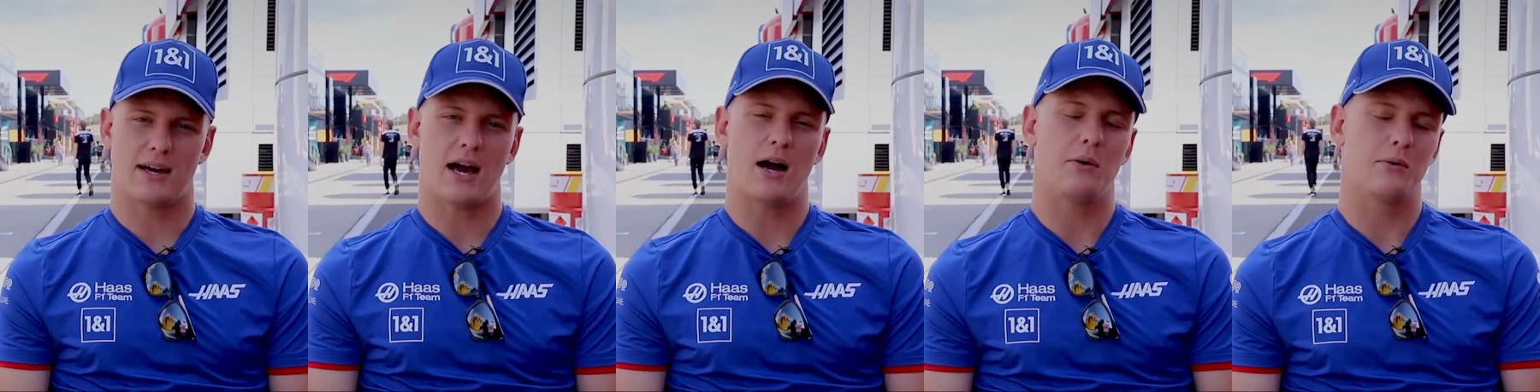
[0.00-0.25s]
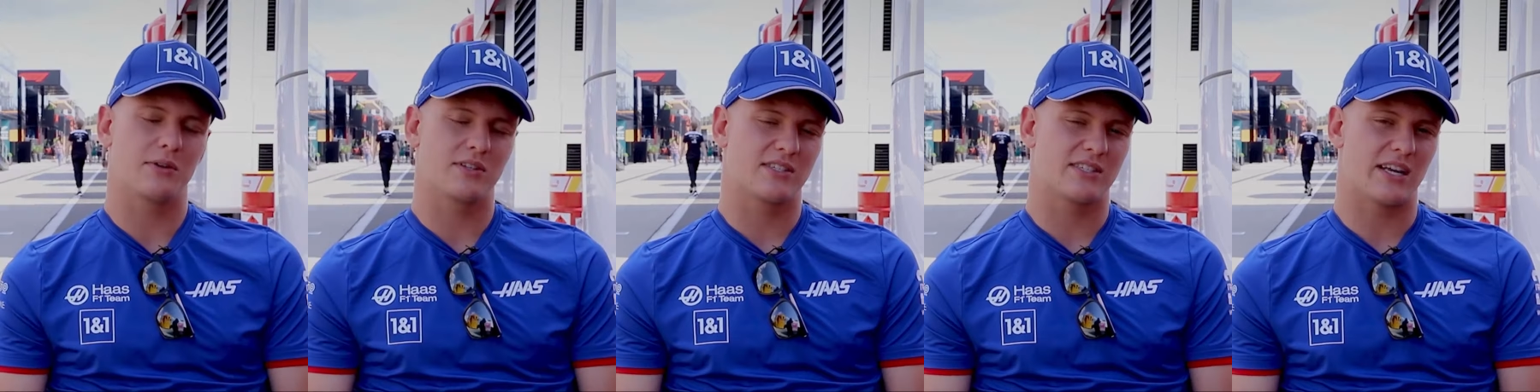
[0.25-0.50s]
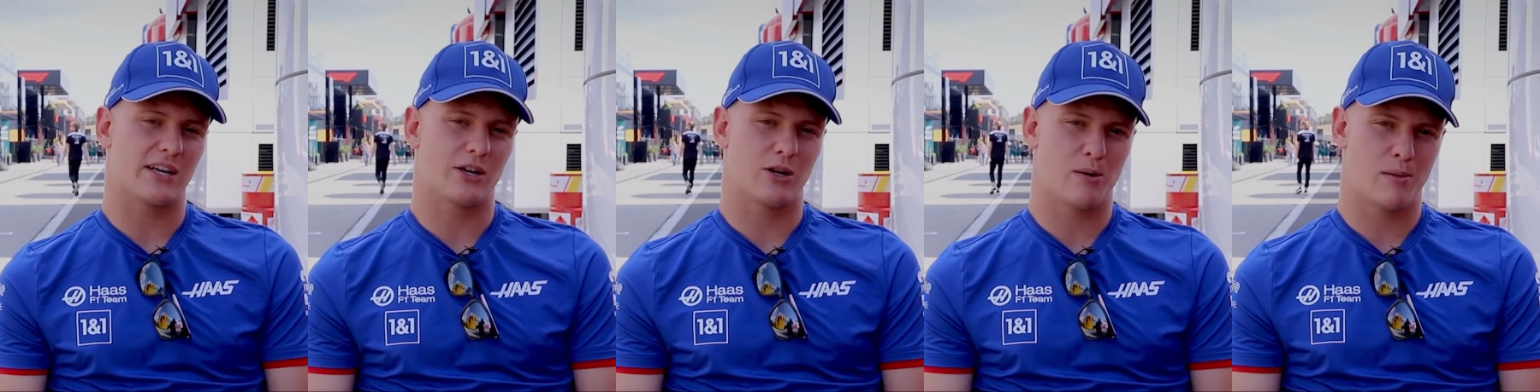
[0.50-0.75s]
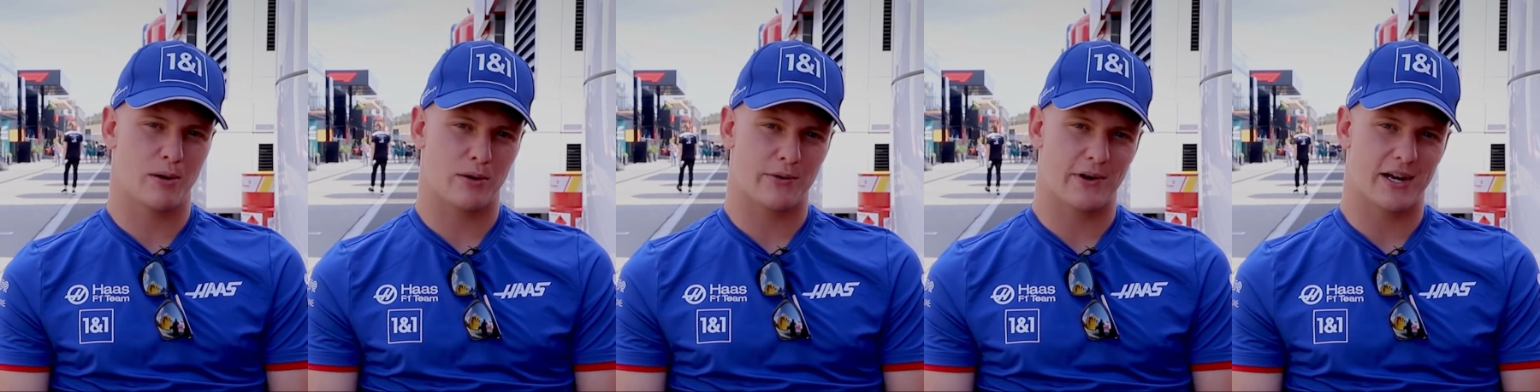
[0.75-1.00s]
I would say
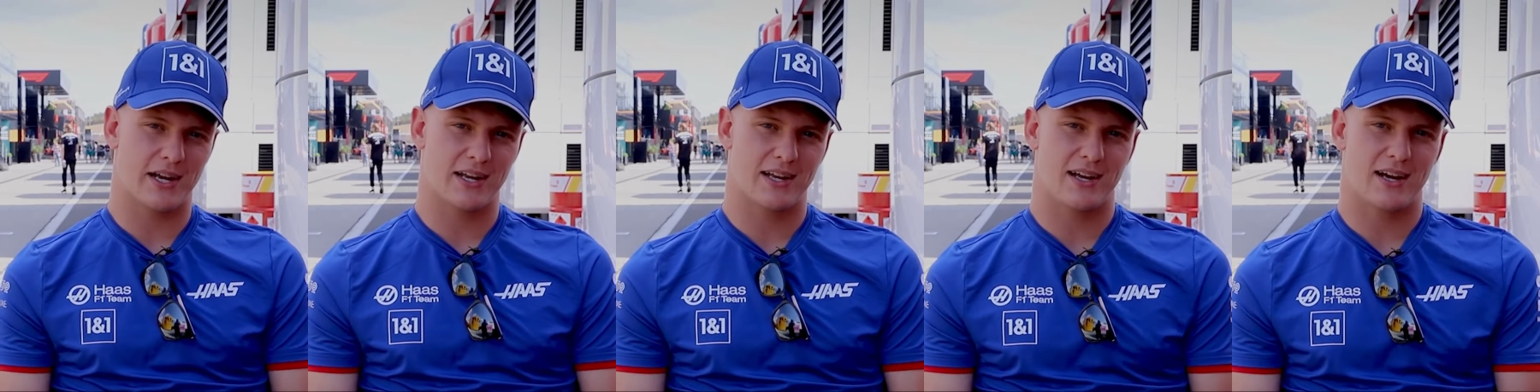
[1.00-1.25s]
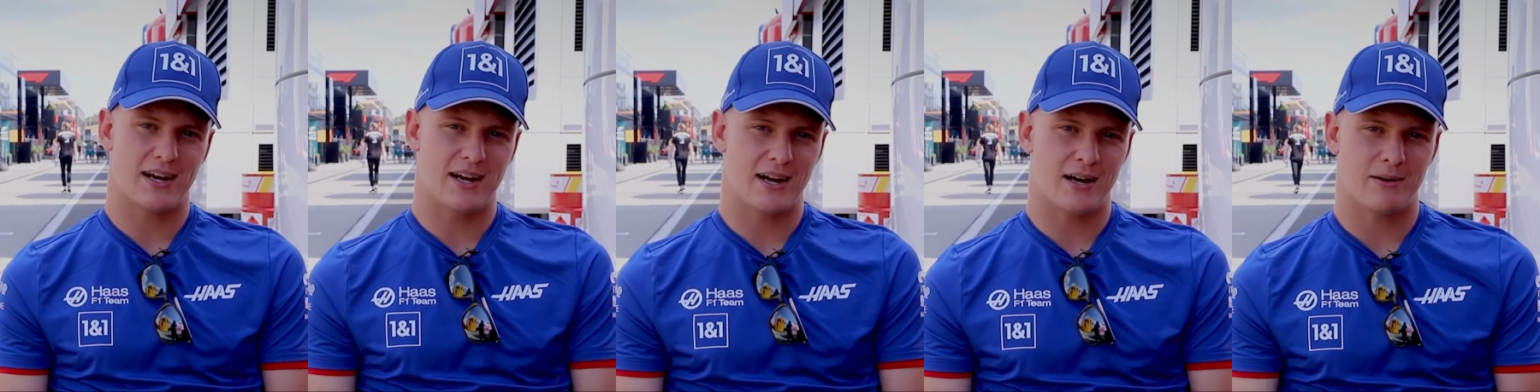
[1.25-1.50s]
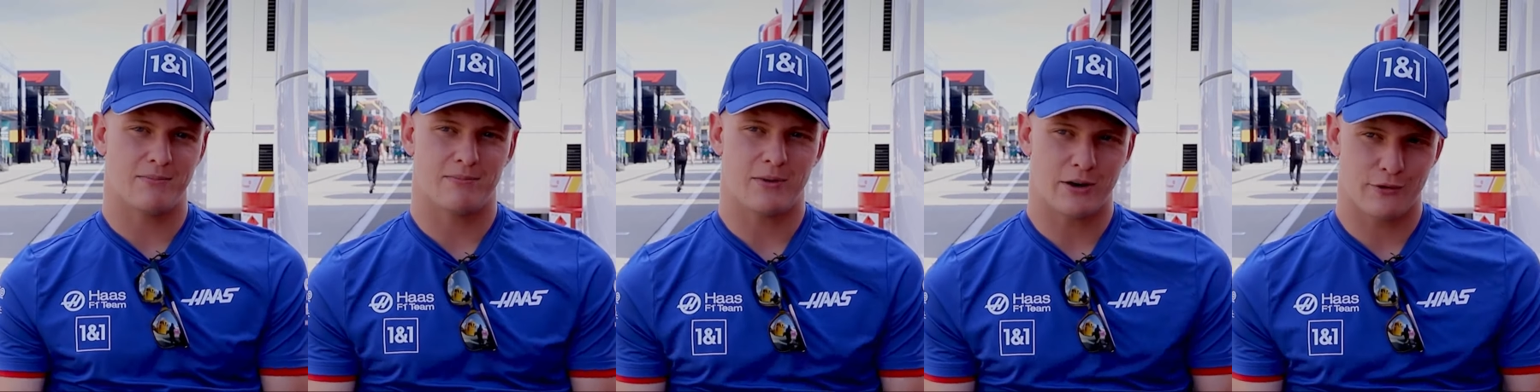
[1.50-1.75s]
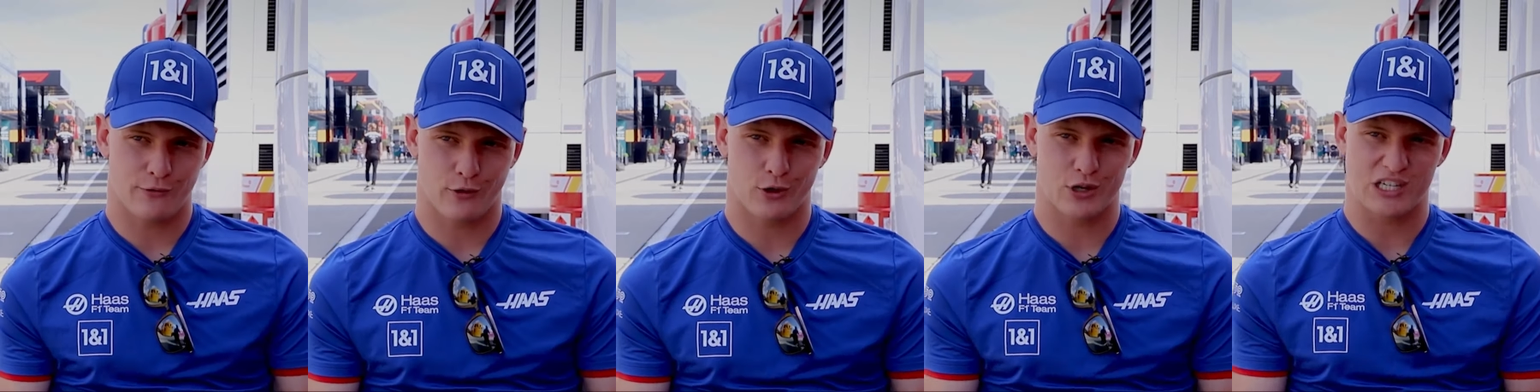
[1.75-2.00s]
Nürburgring.
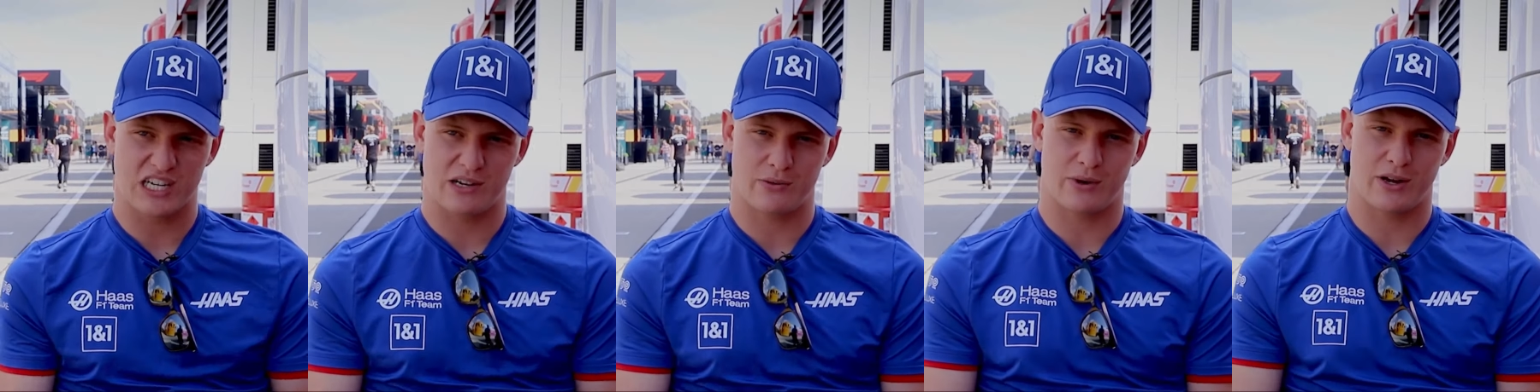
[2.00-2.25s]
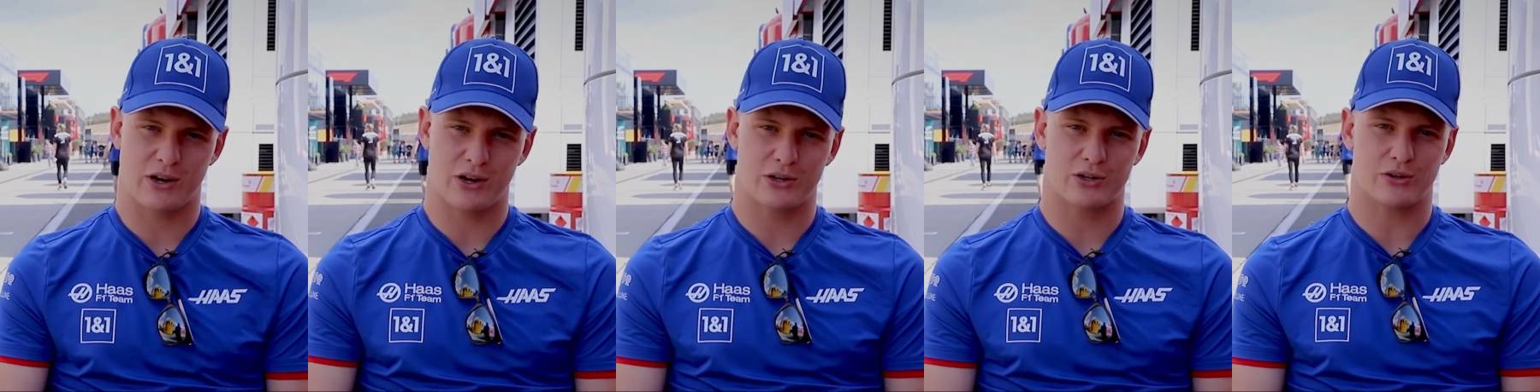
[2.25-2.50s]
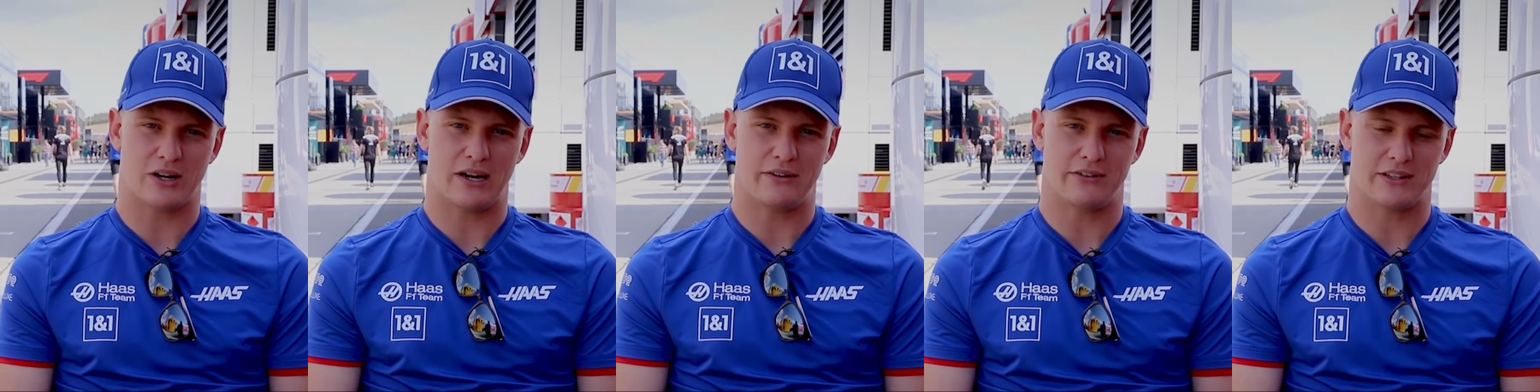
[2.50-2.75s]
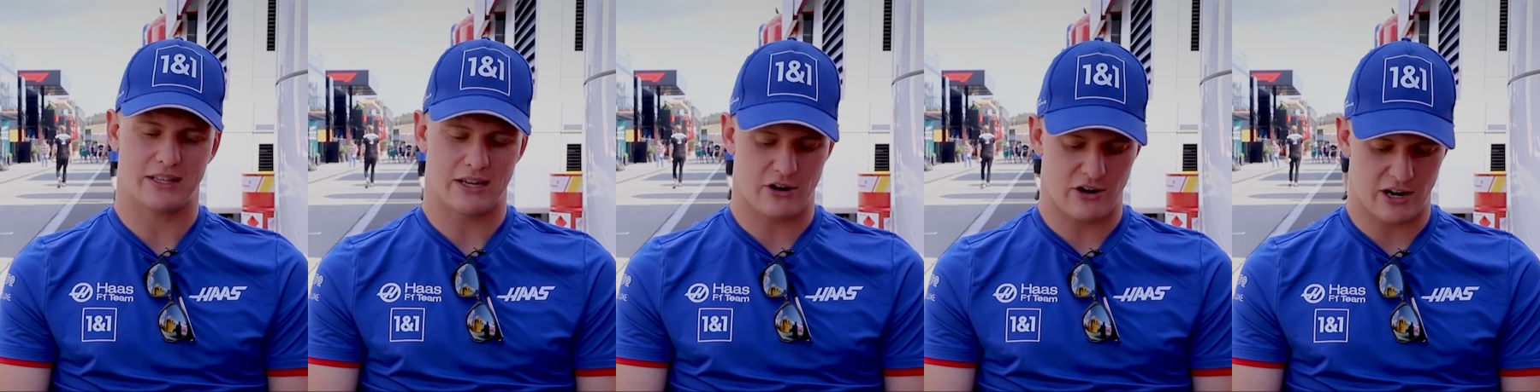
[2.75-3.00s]
Unfortunately, we're not
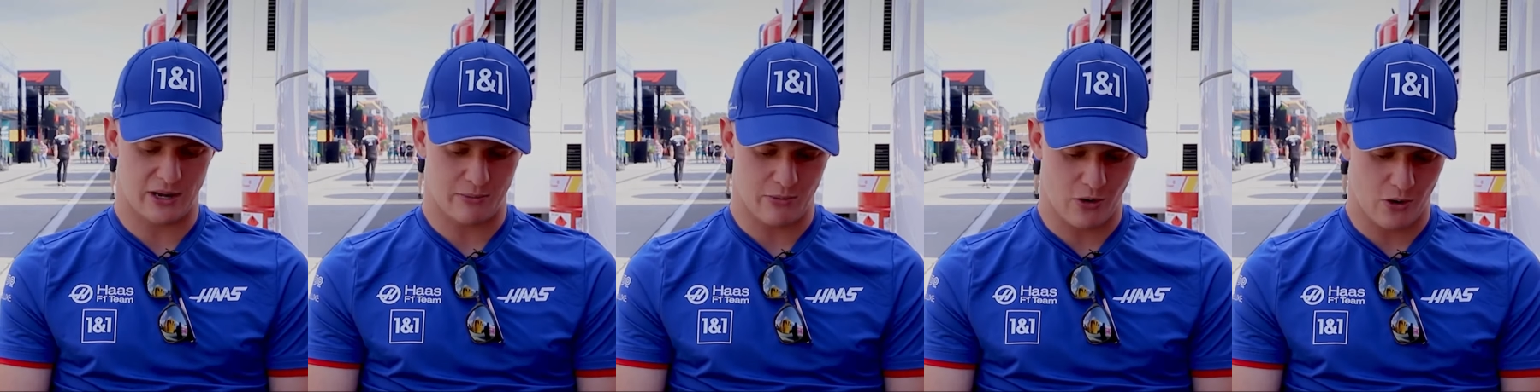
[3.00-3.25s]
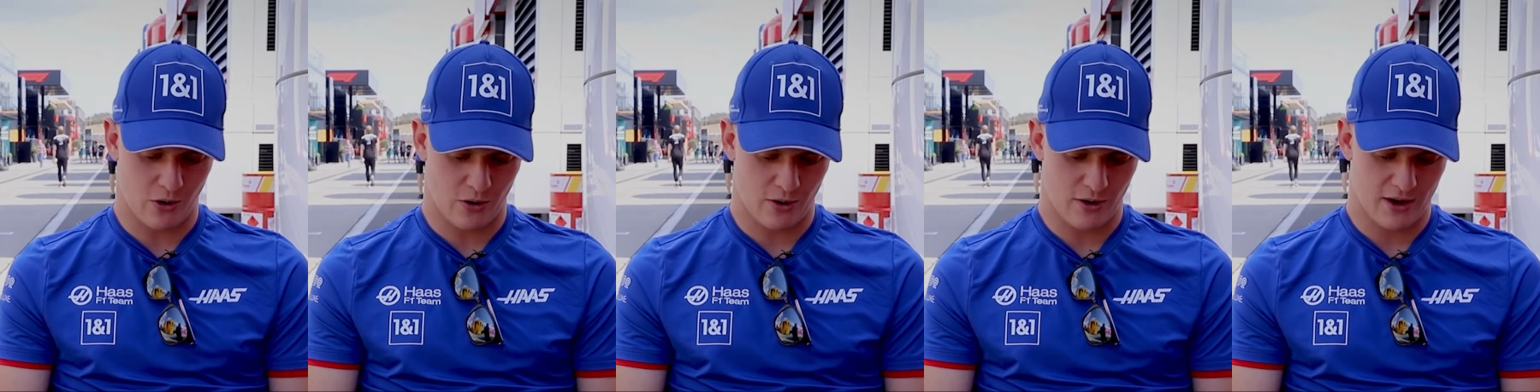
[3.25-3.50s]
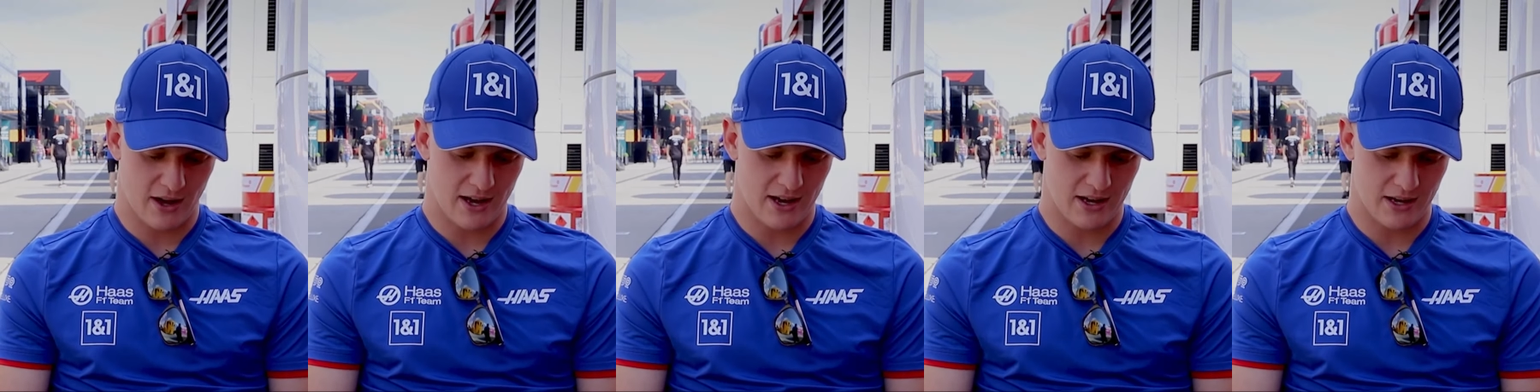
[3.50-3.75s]
driving there anymore.